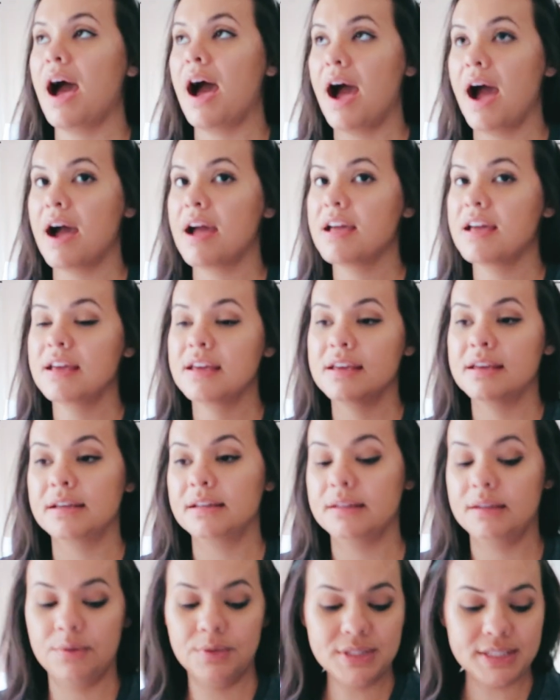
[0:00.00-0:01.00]

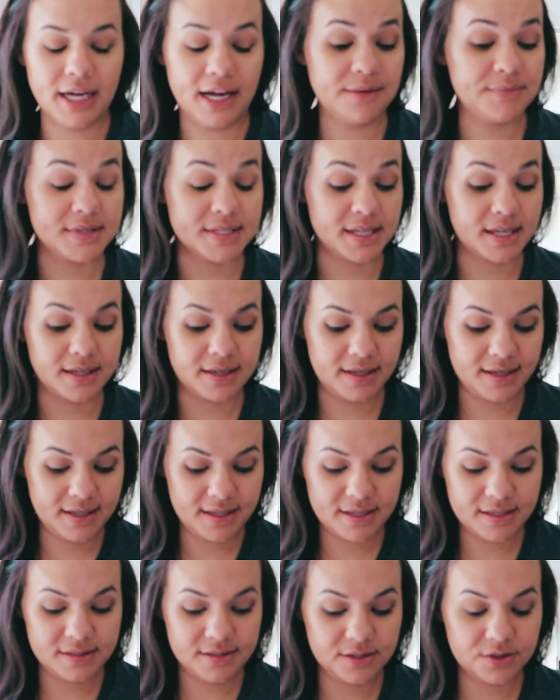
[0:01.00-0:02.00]
I, what time is it? It
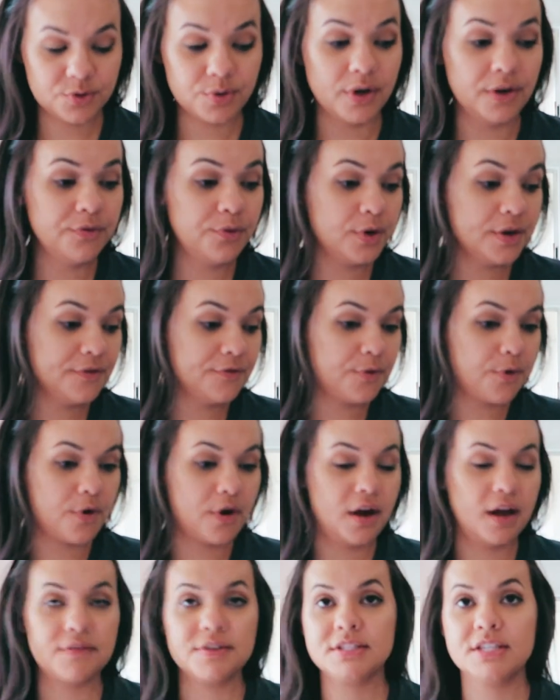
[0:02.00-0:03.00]
is
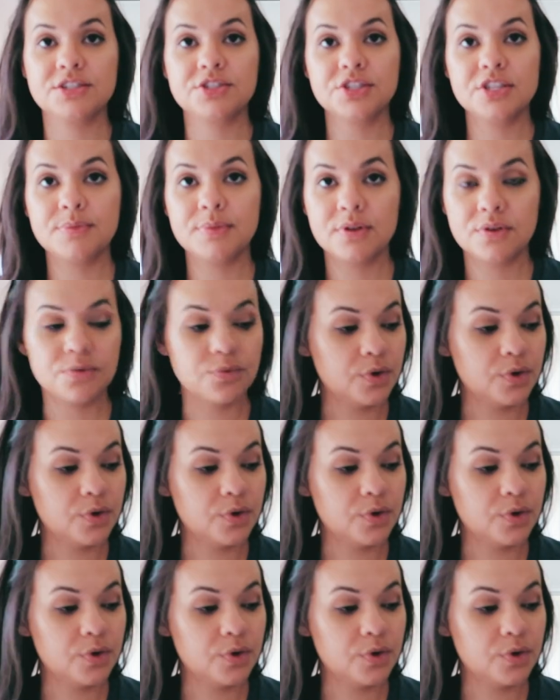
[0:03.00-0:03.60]
12.44. I've essentially been